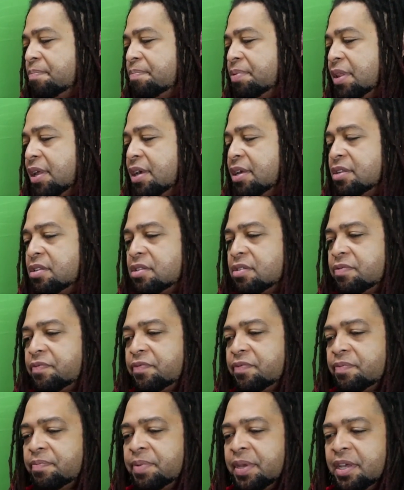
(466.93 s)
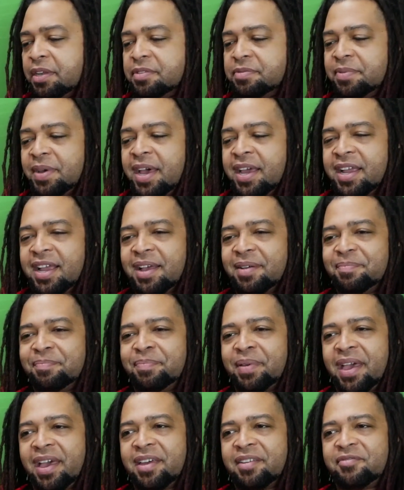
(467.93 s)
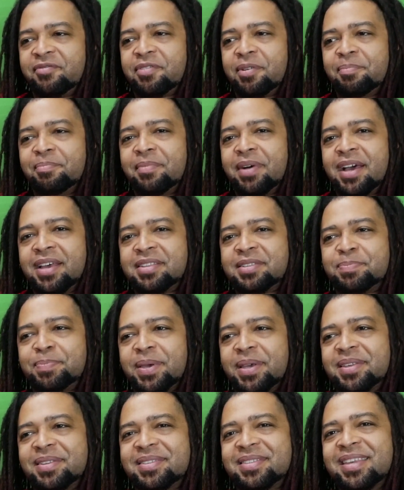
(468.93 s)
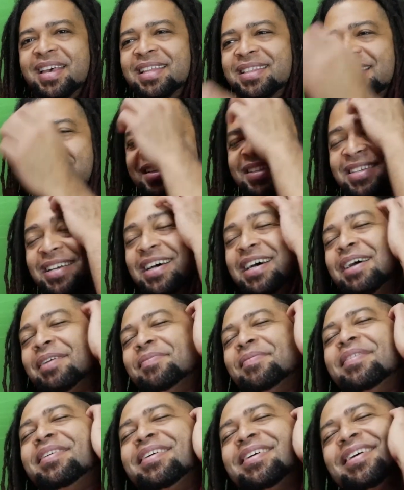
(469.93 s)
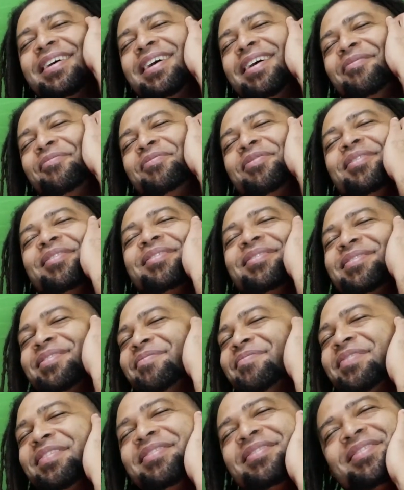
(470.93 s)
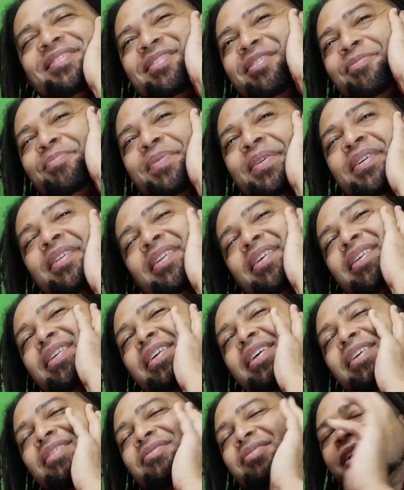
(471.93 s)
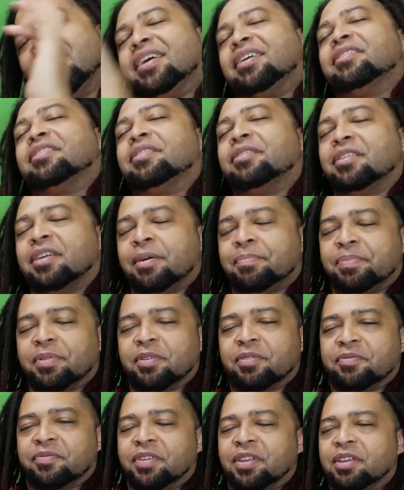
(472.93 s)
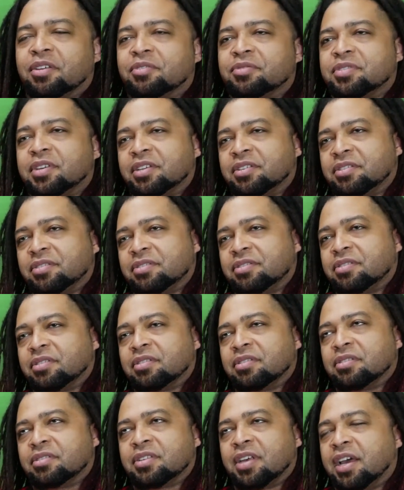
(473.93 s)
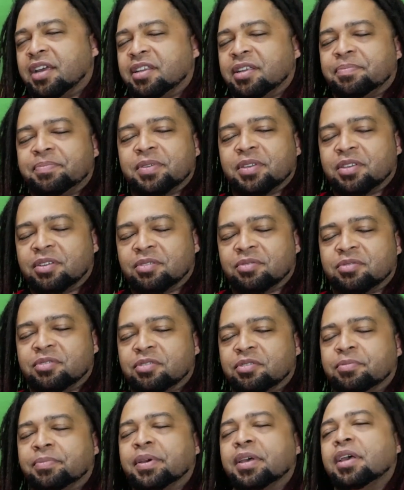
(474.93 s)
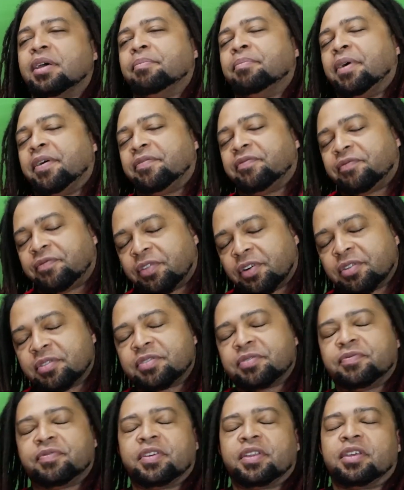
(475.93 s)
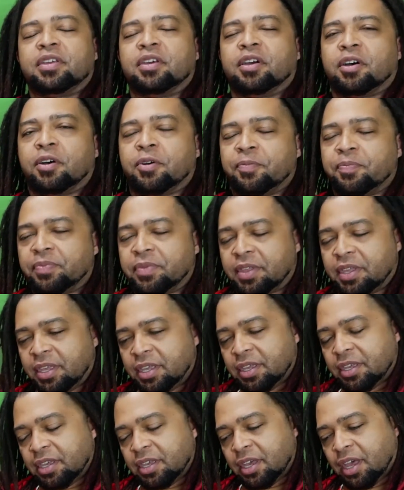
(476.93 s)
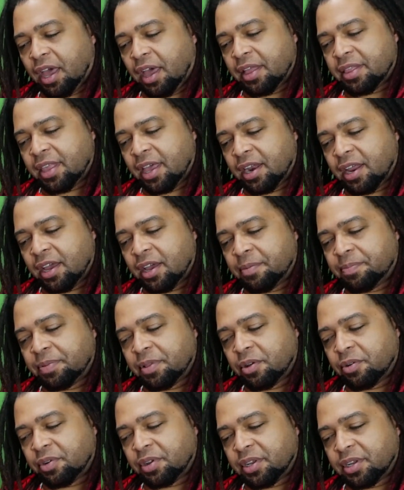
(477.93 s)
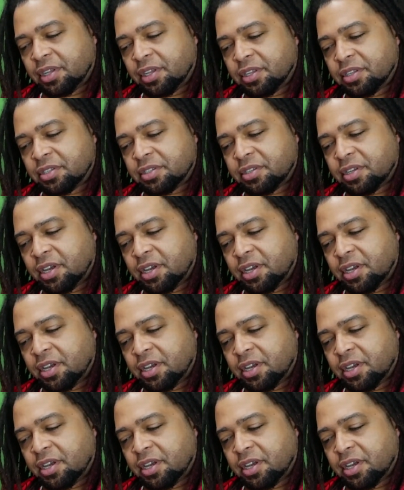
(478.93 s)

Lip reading: place because I got banned from MySpace at that time for something stupid. So I couldn't upload videos. So I just signed up to YouTube. My first video that I uploaded is